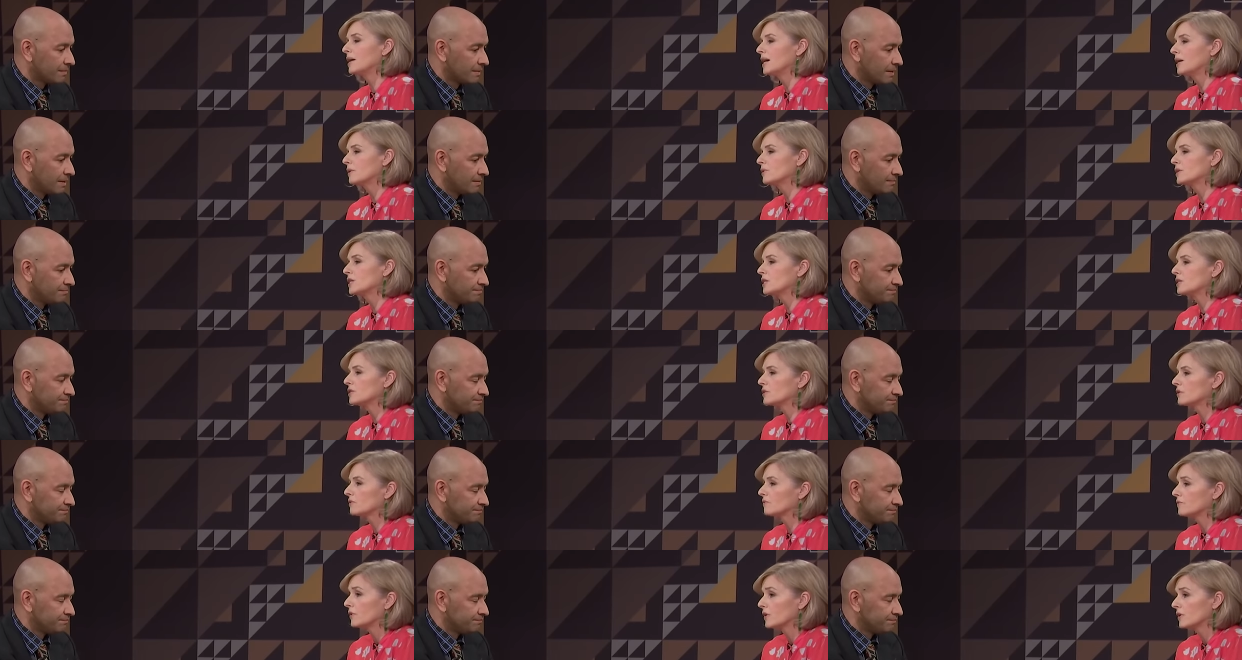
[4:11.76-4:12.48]

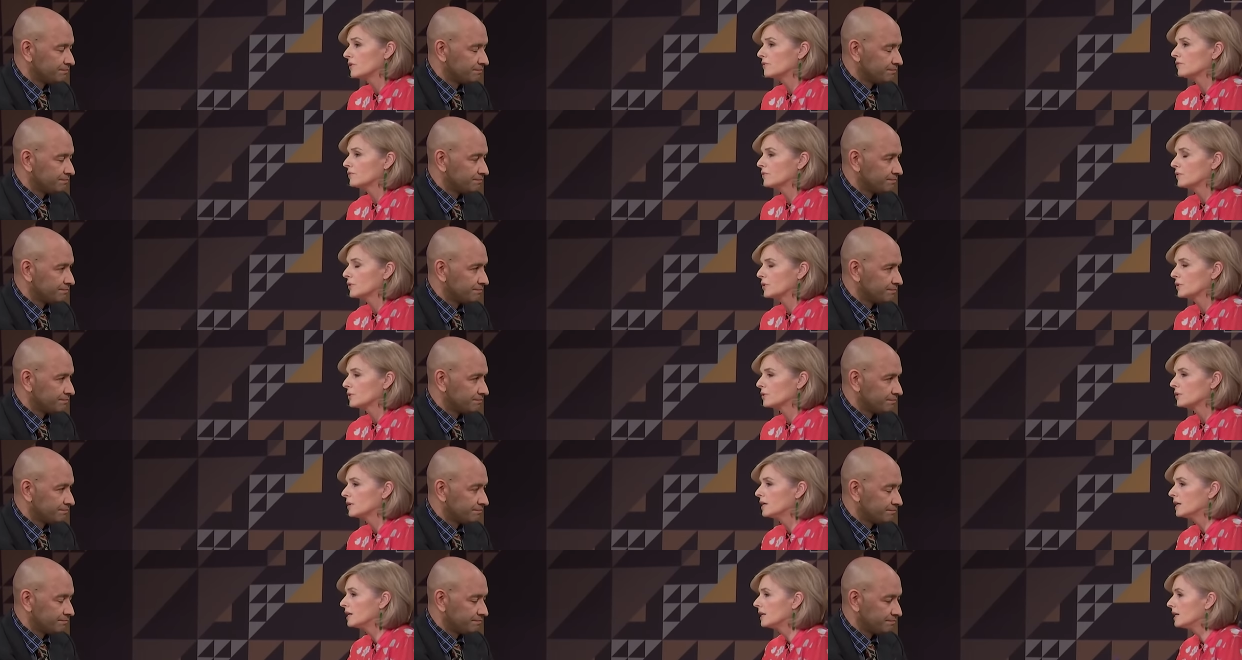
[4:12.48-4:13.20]
Speaker 1: Māori to vote for
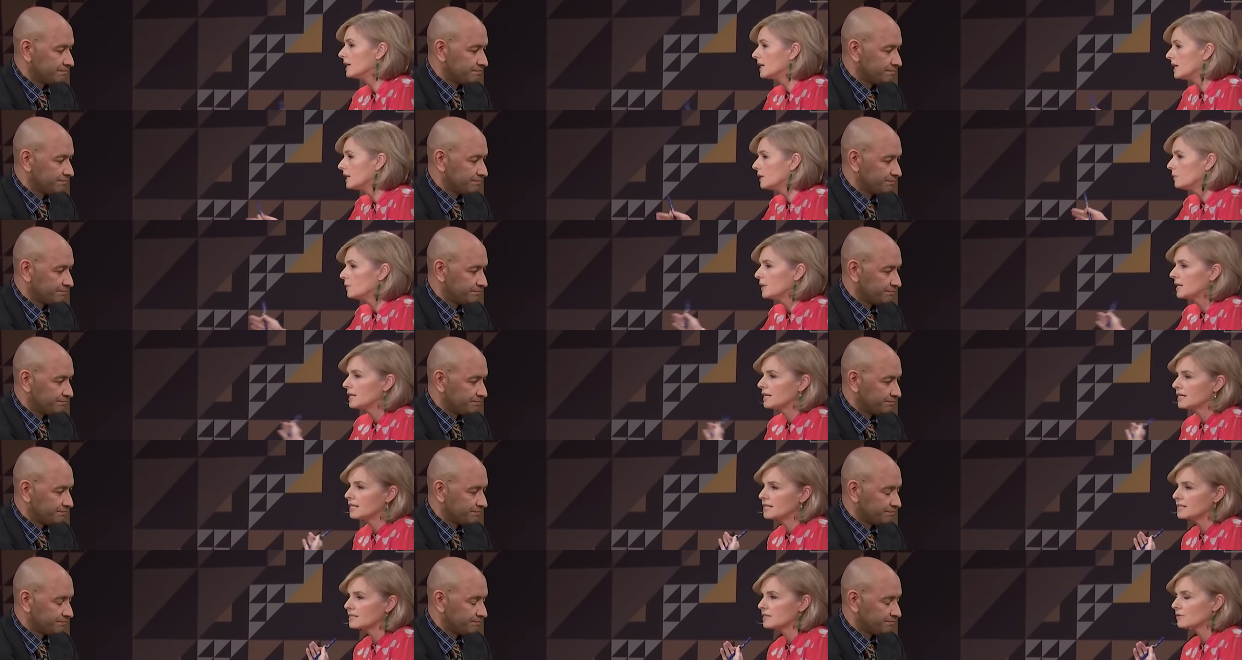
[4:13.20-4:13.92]
you.
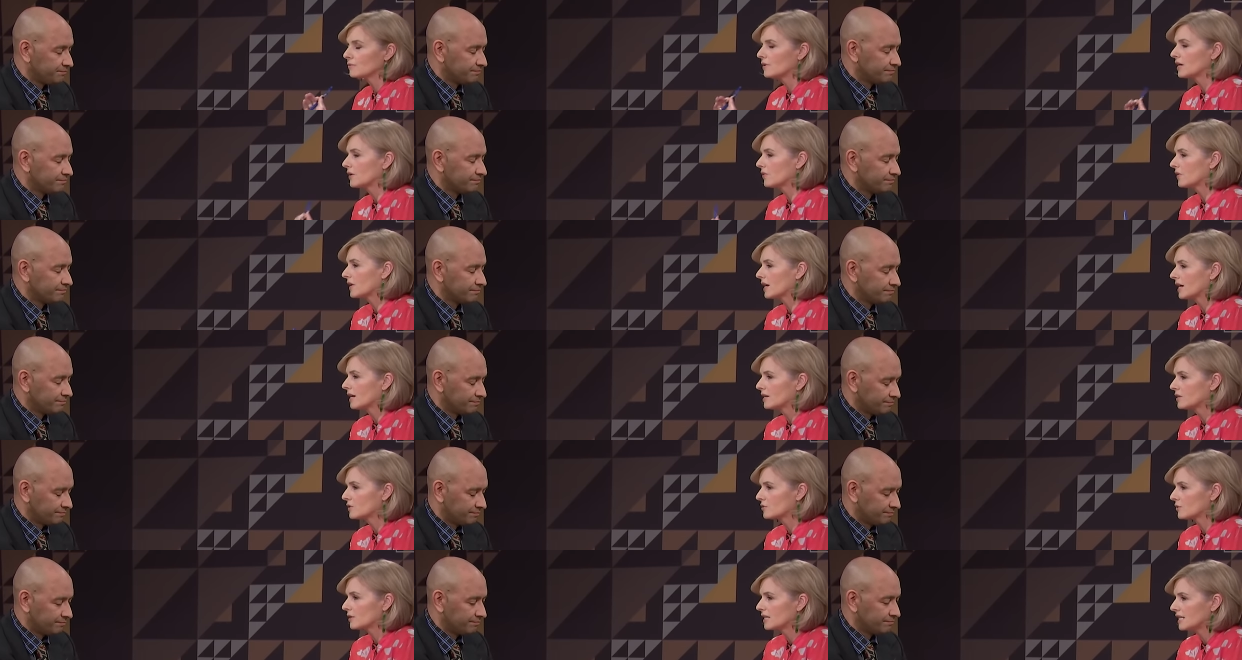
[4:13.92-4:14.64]
Iwi leaders around the
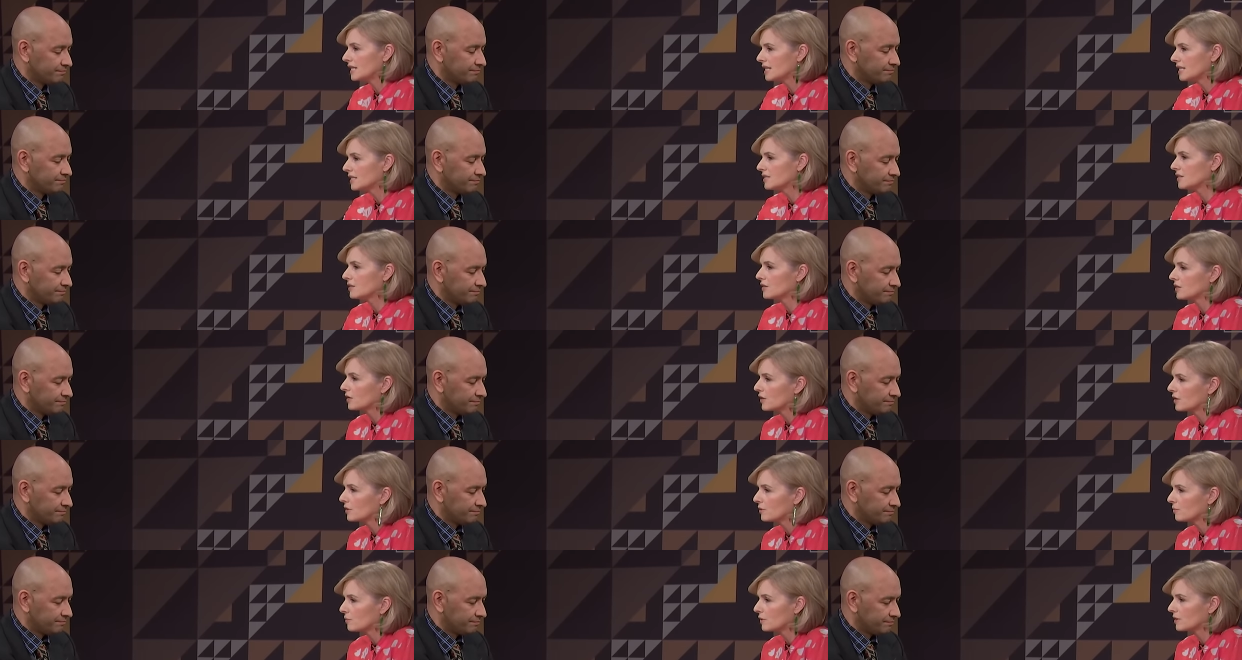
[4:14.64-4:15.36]
country need to
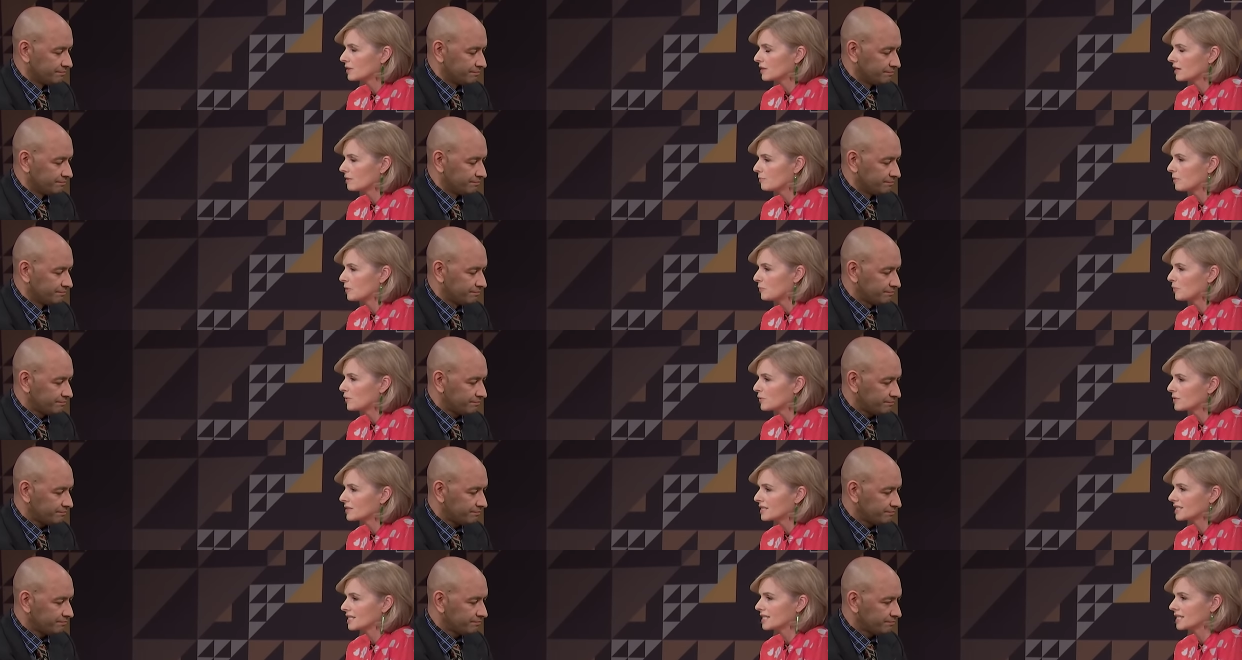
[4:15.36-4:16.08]
know what Tama
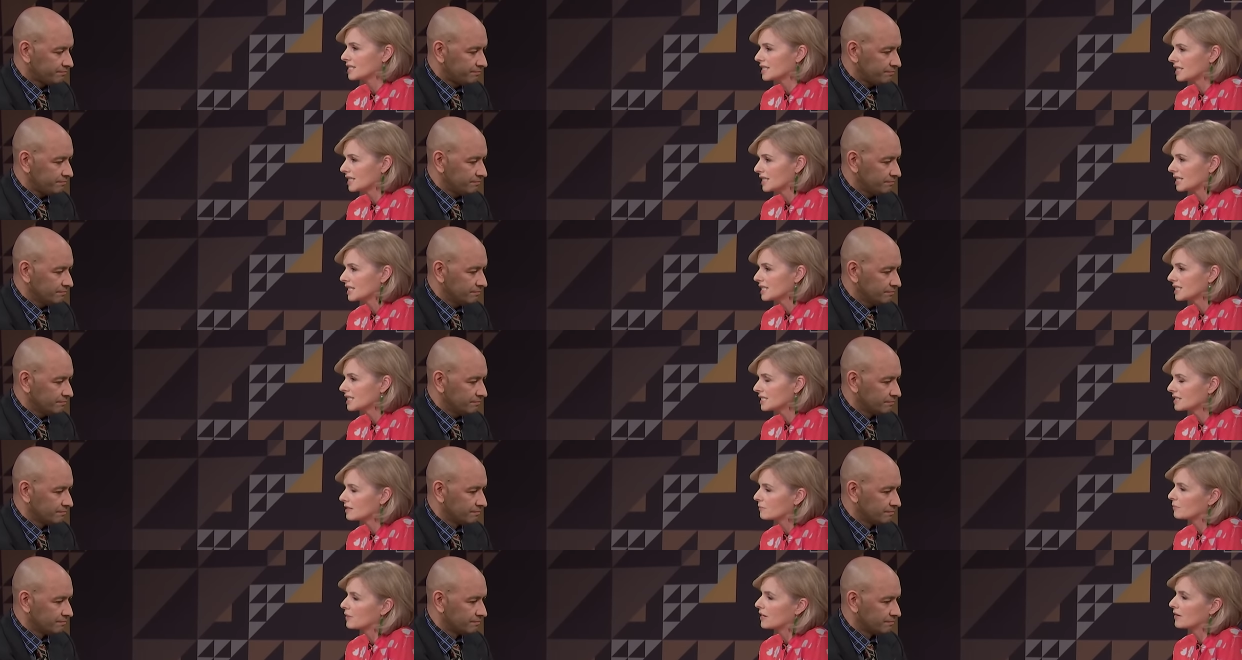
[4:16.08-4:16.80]
Potaka
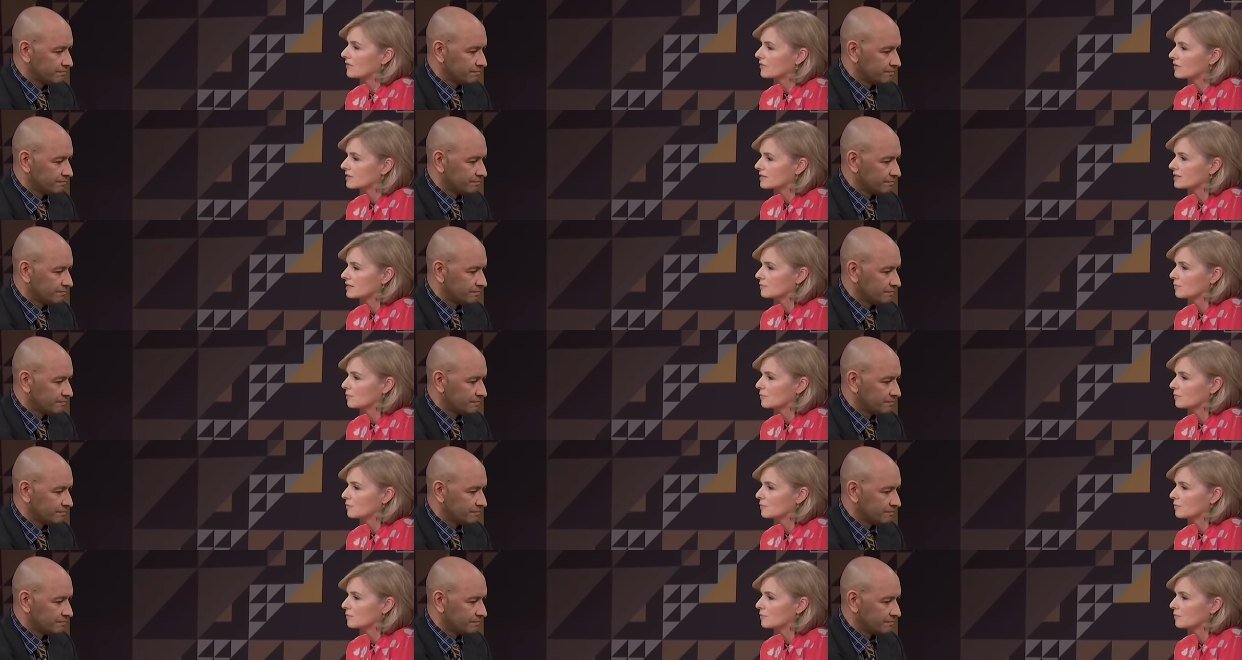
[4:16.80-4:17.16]
thinks about this